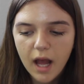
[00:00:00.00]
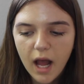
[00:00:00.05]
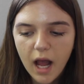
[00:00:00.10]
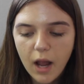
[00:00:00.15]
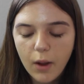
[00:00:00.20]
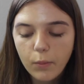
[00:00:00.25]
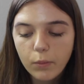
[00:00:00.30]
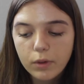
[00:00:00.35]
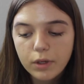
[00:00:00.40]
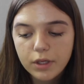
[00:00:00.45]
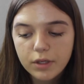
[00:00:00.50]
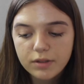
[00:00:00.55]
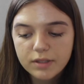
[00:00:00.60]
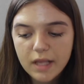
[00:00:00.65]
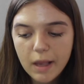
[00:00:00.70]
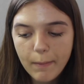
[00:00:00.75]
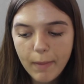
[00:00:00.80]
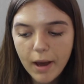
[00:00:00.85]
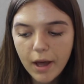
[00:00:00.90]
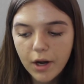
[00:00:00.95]
I would have used
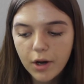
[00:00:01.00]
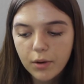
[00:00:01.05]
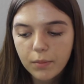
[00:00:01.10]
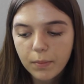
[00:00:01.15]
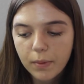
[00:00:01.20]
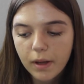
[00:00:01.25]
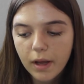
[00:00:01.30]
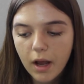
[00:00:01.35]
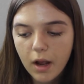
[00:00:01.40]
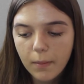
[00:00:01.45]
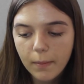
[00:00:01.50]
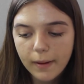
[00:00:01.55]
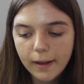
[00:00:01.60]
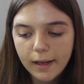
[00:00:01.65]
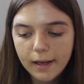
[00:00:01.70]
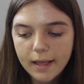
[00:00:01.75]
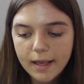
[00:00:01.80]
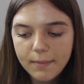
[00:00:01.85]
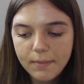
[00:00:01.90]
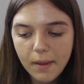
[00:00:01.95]
that powder, but am I
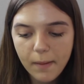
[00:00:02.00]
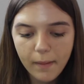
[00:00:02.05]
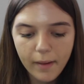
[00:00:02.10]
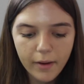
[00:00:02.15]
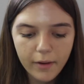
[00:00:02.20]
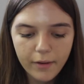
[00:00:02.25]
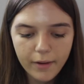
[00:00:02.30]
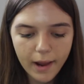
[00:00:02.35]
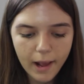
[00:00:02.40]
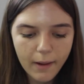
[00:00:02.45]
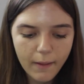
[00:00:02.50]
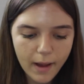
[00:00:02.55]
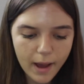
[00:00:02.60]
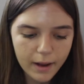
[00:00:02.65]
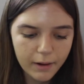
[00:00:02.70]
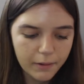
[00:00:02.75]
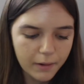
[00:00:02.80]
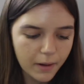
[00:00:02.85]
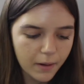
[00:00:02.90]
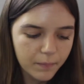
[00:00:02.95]
going to keep that powder now?
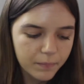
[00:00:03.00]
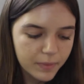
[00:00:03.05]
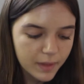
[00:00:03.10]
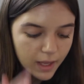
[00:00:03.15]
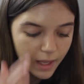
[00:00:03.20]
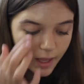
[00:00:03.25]
I don't know.